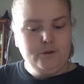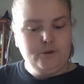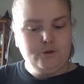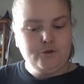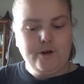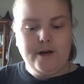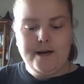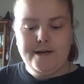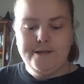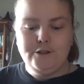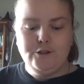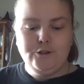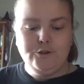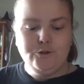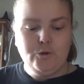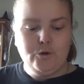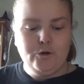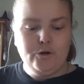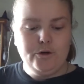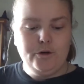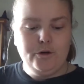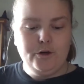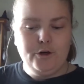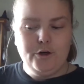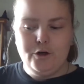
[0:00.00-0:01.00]
dry and
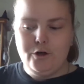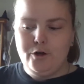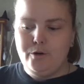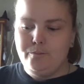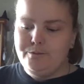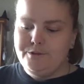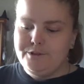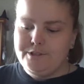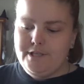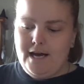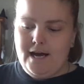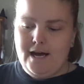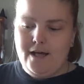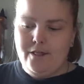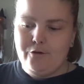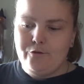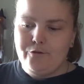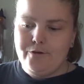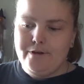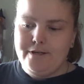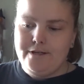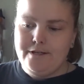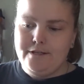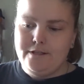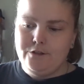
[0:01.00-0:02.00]
store herbs,
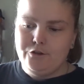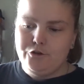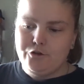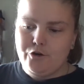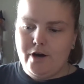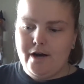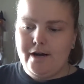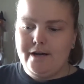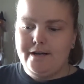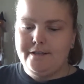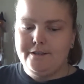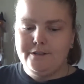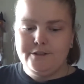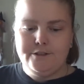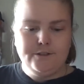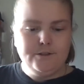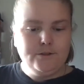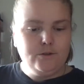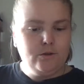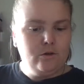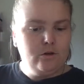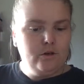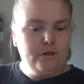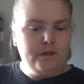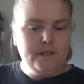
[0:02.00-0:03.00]
gathering, drying,
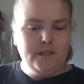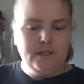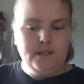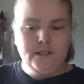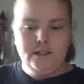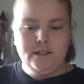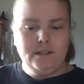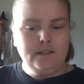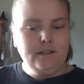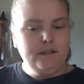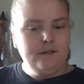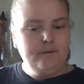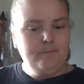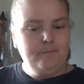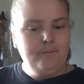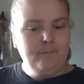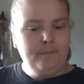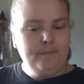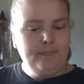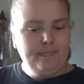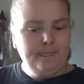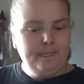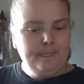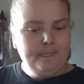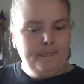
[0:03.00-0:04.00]
storing,
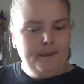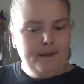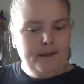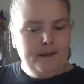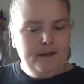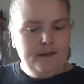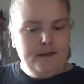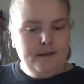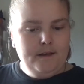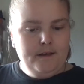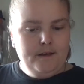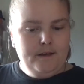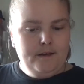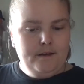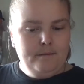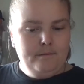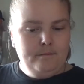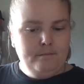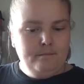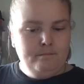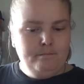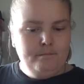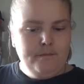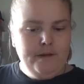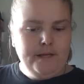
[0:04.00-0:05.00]

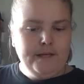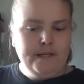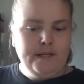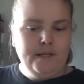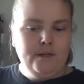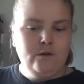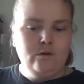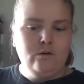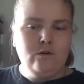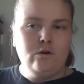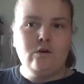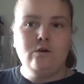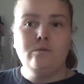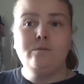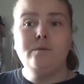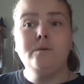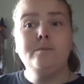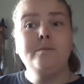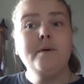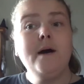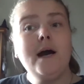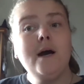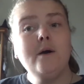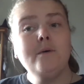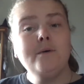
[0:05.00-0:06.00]
making herbal
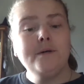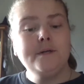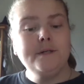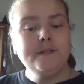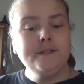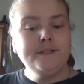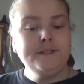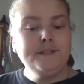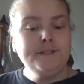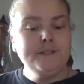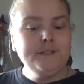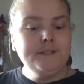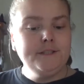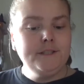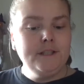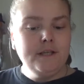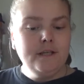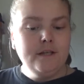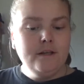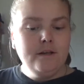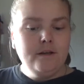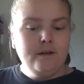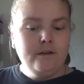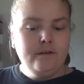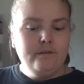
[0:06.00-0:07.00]
powders,
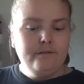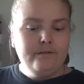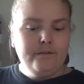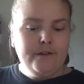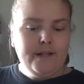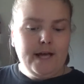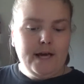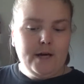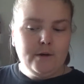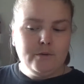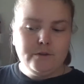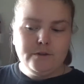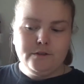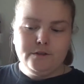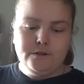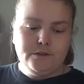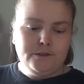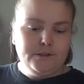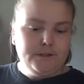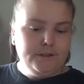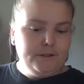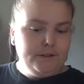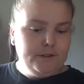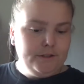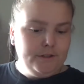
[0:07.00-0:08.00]

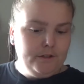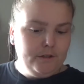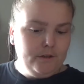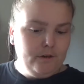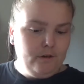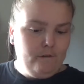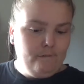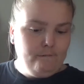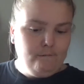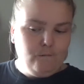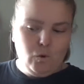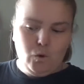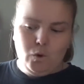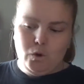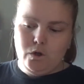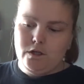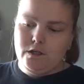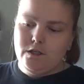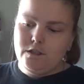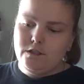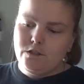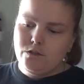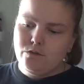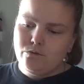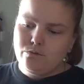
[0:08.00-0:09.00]
flowers
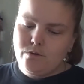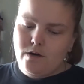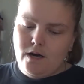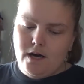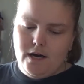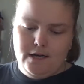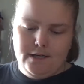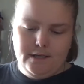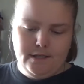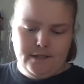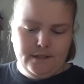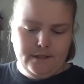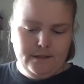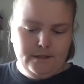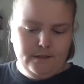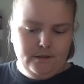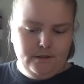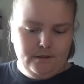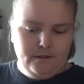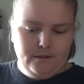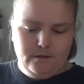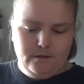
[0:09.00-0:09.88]
for drying,